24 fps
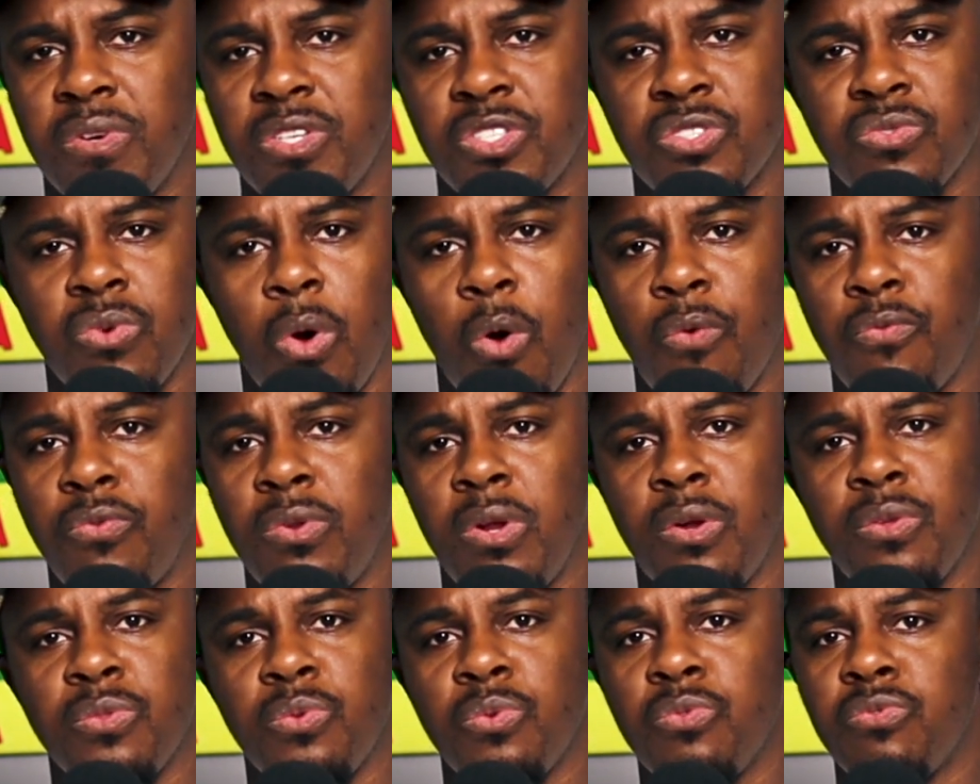It's growth. You
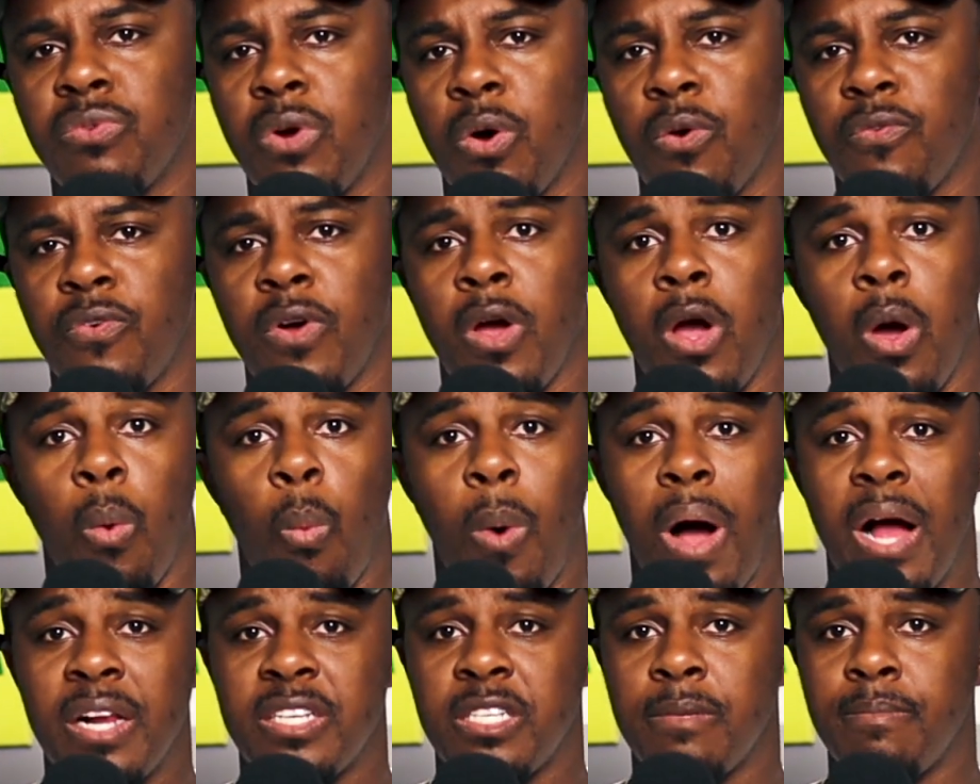learn through growth,
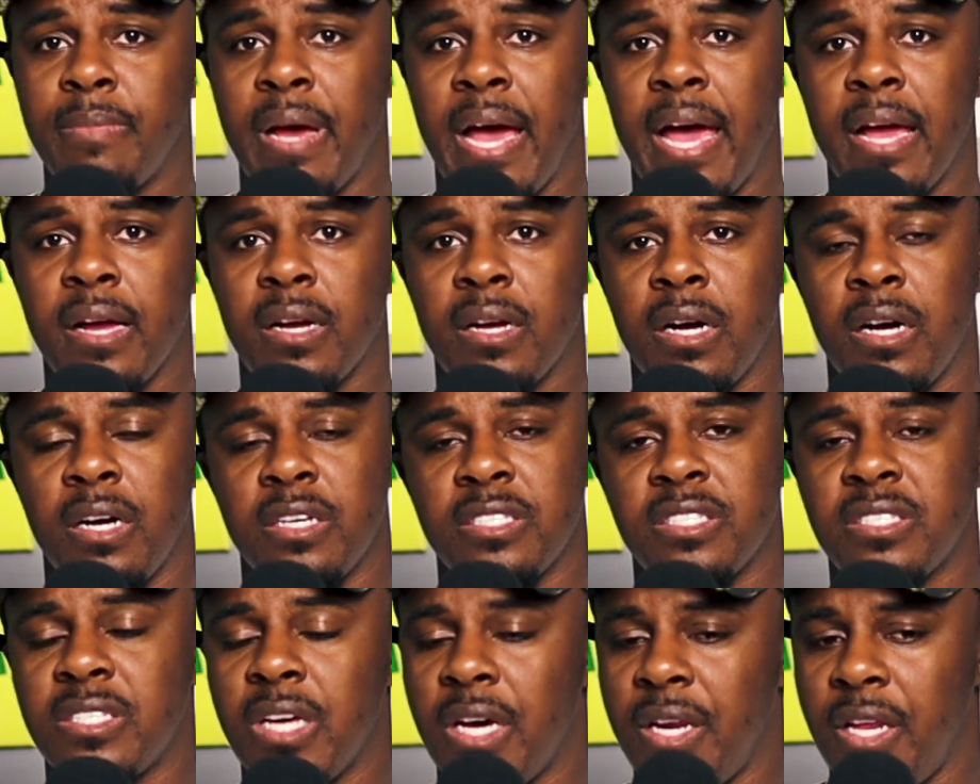watching back, uh,
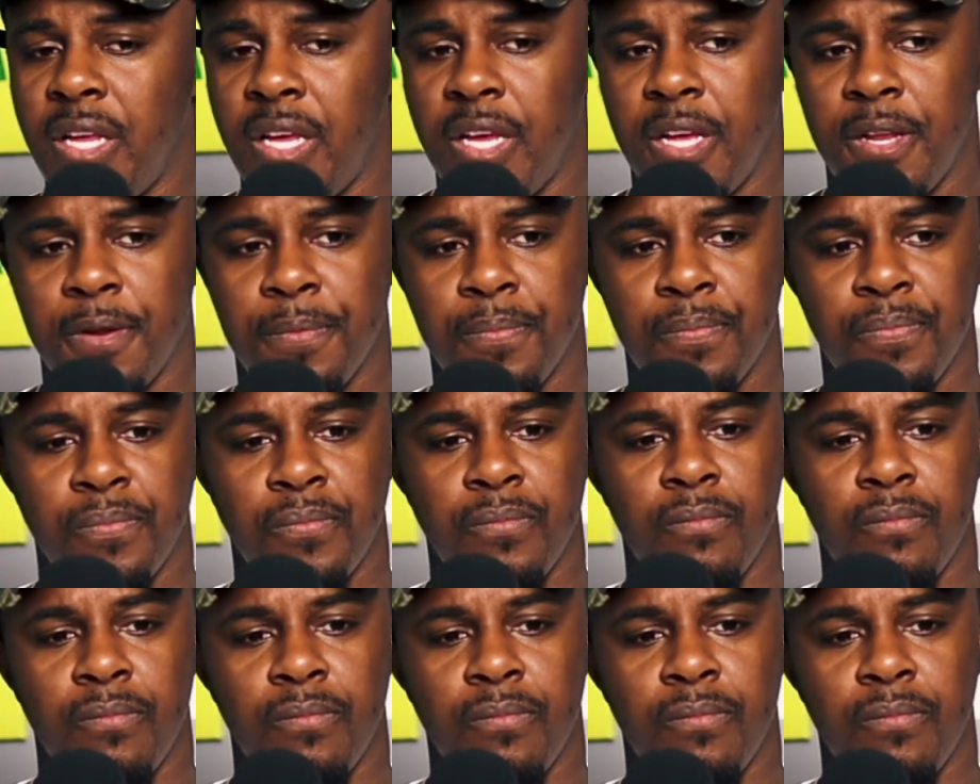studying.